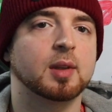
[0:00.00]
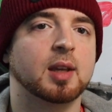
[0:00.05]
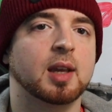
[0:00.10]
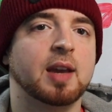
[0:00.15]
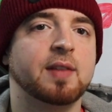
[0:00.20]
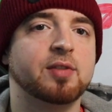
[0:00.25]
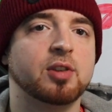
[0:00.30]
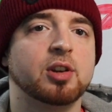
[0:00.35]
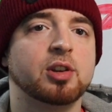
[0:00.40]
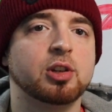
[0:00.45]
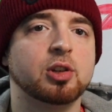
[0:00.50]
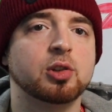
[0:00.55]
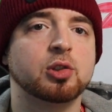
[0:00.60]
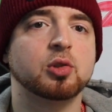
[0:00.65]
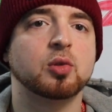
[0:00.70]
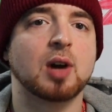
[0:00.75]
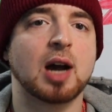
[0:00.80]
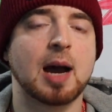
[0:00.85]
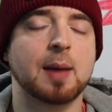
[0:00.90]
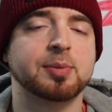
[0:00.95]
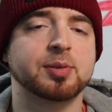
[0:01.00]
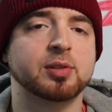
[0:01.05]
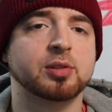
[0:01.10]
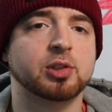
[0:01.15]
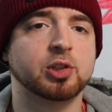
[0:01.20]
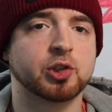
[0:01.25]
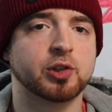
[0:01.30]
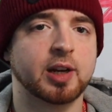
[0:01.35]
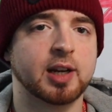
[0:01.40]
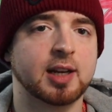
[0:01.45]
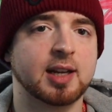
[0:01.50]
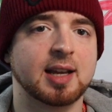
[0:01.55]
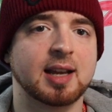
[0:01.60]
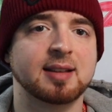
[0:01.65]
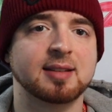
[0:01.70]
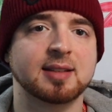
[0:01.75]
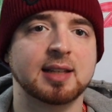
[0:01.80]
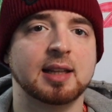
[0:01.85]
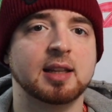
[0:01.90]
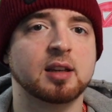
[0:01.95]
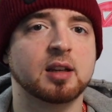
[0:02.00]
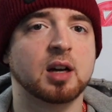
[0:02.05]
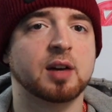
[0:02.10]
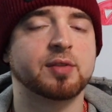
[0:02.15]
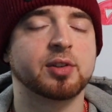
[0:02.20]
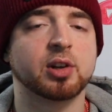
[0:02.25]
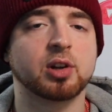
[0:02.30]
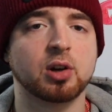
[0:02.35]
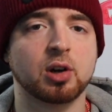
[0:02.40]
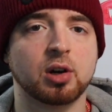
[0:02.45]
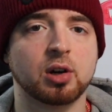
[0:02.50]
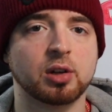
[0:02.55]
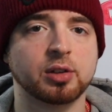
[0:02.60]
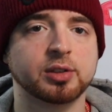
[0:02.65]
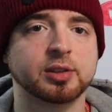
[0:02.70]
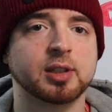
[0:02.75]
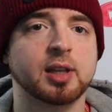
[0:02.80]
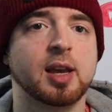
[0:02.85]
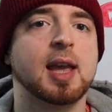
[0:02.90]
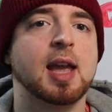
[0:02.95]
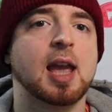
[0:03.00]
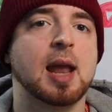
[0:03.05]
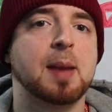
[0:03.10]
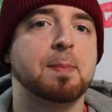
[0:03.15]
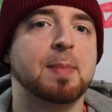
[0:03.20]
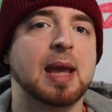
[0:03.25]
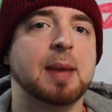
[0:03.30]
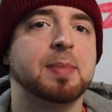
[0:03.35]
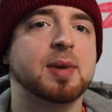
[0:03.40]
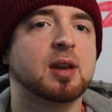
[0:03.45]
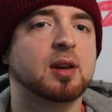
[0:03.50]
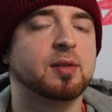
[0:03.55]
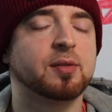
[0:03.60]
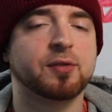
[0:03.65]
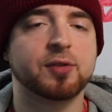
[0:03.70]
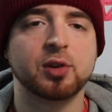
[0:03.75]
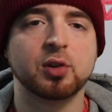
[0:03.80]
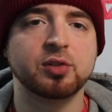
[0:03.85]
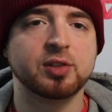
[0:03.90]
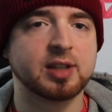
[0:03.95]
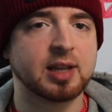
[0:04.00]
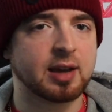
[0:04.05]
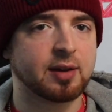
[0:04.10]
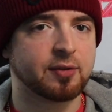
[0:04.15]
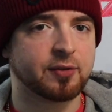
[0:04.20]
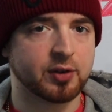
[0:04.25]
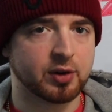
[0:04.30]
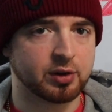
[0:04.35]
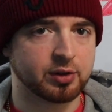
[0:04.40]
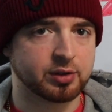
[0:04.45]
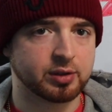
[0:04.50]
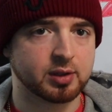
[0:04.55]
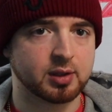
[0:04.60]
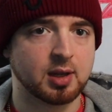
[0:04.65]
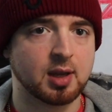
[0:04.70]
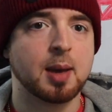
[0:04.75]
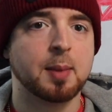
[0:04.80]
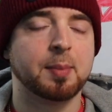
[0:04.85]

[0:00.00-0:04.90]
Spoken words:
If you're new to options trading and selling covered calls, it may be confusing at first,